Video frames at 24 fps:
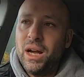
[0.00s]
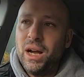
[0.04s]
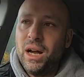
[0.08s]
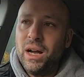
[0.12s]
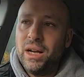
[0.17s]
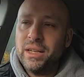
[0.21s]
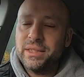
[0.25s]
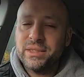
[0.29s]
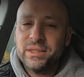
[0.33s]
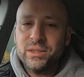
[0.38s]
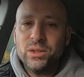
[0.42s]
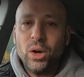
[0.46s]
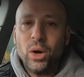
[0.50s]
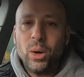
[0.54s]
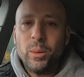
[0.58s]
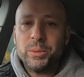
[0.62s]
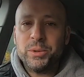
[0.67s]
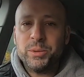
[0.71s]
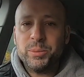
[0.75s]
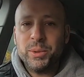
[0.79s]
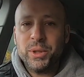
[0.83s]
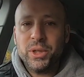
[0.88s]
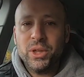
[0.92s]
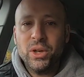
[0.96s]
I
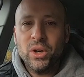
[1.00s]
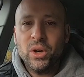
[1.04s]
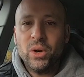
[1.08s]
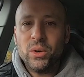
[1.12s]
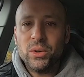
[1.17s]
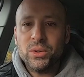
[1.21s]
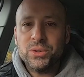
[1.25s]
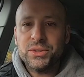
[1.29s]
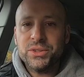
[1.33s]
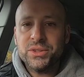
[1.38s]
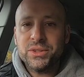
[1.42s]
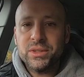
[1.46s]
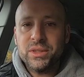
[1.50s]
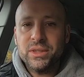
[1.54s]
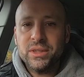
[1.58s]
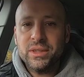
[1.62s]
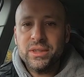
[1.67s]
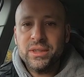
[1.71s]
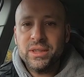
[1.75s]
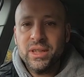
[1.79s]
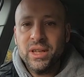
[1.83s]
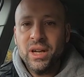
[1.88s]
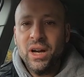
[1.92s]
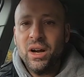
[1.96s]
stopped because
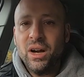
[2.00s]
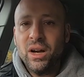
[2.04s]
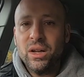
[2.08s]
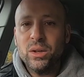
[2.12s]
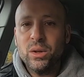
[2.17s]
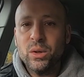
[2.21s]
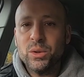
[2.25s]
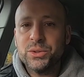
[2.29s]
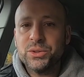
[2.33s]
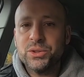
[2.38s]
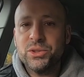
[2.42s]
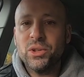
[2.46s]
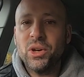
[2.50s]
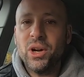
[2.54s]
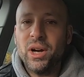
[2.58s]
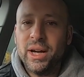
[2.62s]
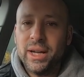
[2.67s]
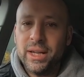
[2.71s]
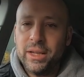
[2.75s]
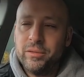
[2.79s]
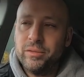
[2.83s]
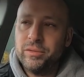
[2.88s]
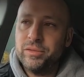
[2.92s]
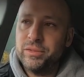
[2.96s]
the car lost
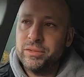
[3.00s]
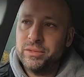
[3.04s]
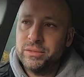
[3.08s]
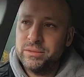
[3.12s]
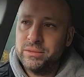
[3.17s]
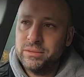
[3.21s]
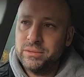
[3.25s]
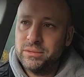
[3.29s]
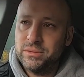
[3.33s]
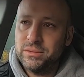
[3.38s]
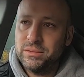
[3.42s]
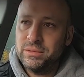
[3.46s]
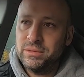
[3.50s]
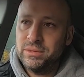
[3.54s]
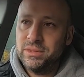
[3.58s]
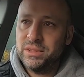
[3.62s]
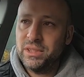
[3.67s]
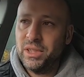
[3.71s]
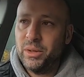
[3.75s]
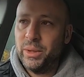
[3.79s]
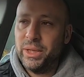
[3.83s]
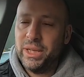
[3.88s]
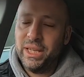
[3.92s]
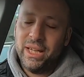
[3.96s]
drive.
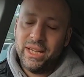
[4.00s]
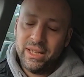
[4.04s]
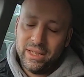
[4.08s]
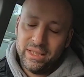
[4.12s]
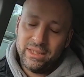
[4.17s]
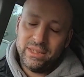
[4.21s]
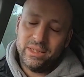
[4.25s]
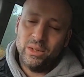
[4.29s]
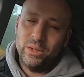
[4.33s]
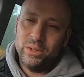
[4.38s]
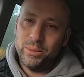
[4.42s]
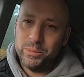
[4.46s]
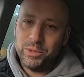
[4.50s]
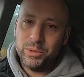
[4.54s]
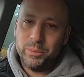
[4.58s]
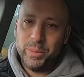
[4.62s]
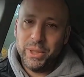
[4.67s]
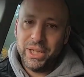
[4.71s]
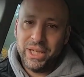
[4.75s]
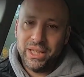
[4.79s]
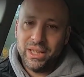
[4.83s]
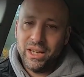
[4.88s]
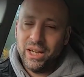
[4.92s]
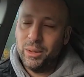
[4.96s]
So I got them to
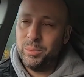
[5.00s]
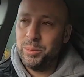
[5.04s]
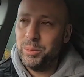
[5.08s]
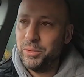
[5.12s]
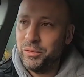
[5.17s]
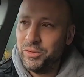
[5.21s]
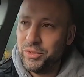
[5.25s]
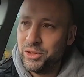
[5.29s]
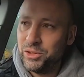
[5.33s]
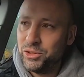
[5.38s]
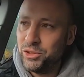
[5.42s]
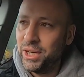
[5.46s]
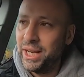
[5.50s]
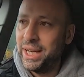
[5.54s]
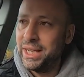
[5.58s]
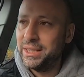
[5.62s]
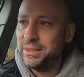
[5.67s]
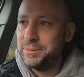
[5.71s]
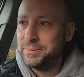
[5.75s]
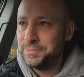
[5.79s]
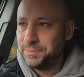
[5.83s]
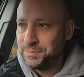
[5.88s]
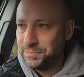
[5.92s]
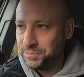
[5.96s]
pick it up off the
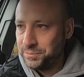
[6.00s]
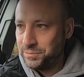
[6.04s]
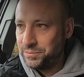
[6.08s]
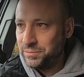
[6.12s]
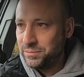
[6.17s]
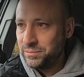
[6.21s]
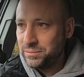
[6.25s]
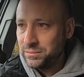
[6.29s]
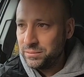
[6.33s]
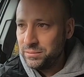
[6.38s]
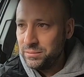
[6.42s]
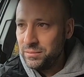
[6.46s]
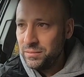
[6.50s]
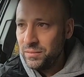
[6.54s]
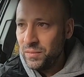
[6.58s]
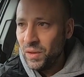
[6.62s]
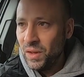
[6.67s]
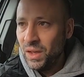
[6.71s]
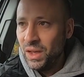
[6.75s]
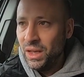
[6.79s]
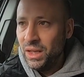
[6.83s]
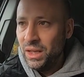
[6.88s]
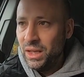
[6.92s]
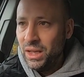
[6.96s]
track.
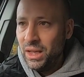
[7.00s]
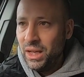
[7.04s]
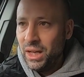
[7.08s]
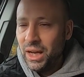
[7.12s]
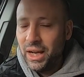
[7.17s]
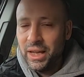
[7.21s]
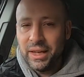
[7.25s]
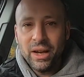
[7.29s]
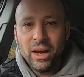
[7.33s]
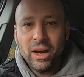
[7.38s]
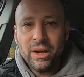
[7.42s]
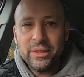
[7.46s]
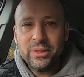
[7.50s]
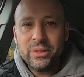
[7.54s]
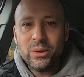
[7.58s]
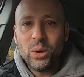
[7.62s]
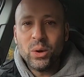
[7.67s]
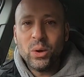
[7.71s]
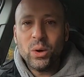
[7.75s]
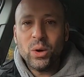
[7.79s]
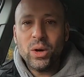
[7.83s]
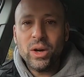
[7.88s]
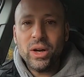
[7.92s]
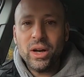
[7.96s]
And I
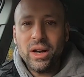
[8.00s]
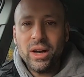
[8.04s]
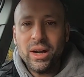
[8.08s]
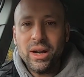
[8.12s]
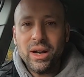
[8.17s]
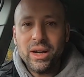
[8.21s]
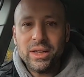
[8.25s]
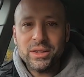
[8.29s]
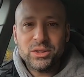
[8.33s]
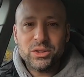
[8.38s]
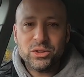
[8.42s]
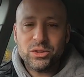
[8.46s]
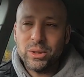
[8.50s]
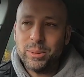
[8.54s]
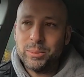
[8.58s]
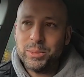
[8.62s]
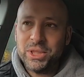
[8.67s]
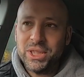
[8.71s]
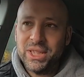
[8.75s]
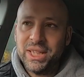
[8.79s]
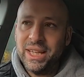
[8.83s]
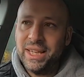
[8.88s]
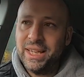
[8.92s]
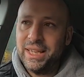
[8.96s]
thought I'd
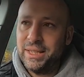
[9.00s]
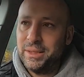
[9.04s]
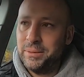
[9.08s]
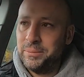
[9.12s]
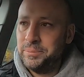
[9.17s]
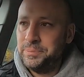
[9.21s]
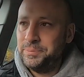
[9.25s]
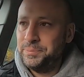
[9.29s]
stripped a gear.